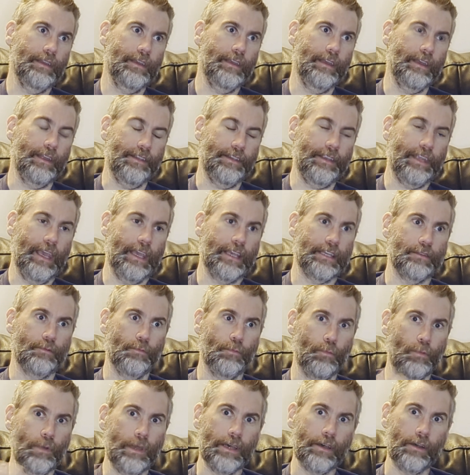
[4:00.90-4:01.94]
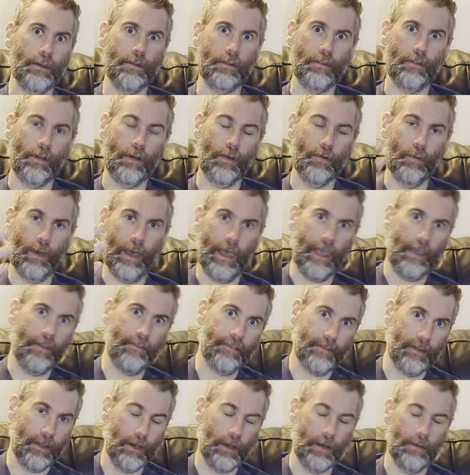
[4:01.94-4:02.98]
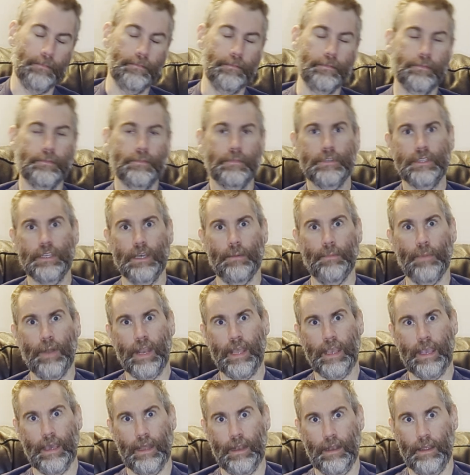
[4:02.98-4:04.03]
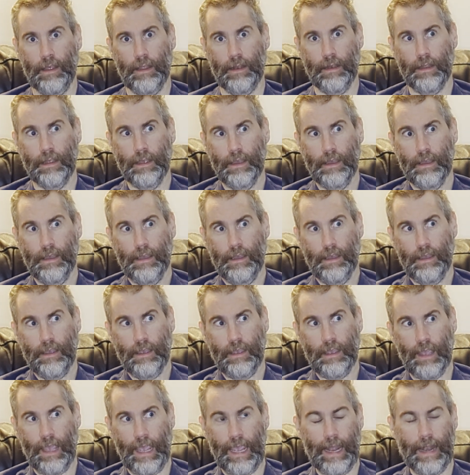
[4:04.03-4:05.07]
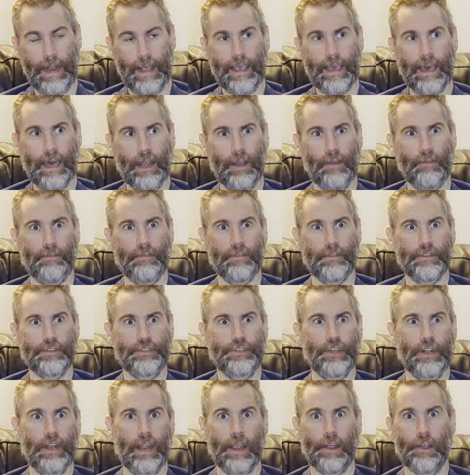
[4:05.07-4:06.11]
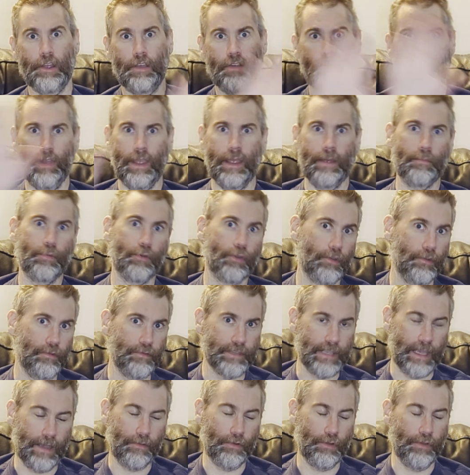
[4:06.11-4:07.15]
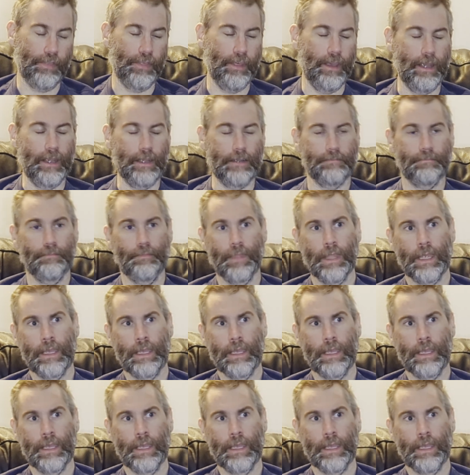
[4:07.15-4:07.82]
it takes will away from somebody and it kind of generically improves everything.